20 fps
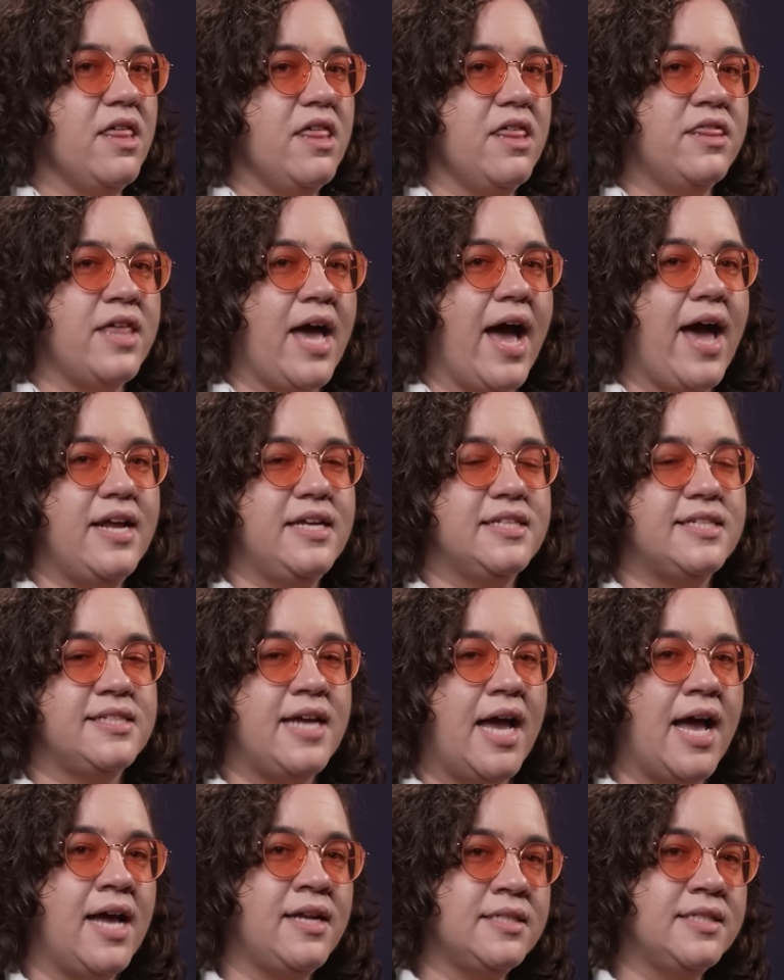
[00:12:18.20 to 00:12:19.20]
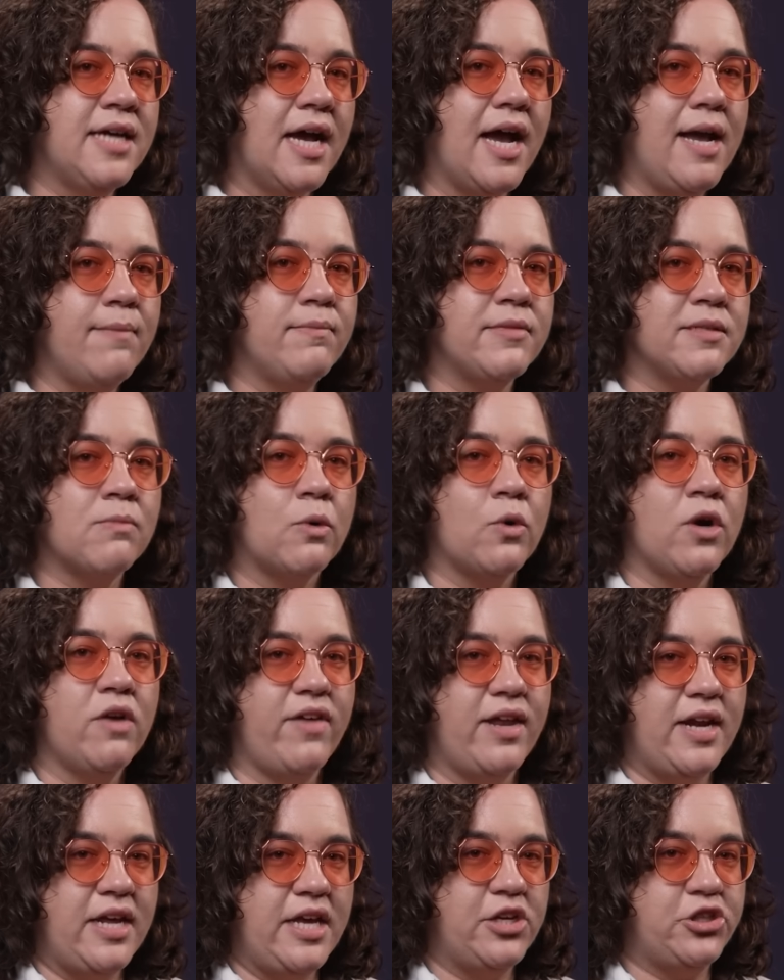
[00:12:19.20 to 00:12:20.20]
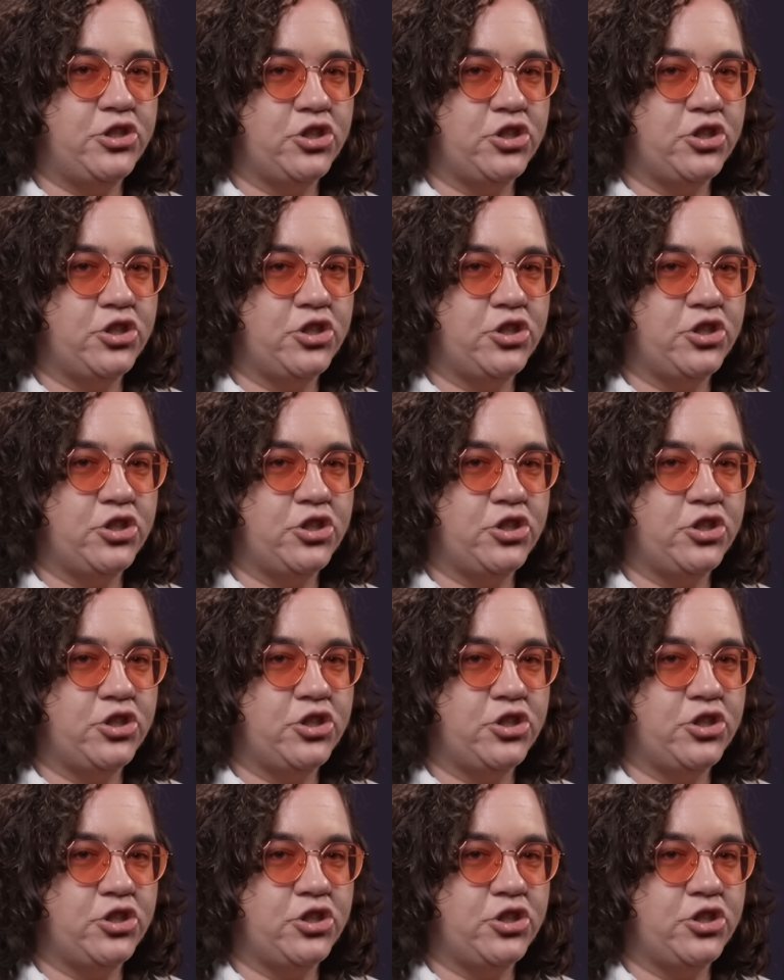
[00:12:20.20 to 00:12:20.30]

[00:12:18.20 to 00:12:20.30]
that is 10 times more than he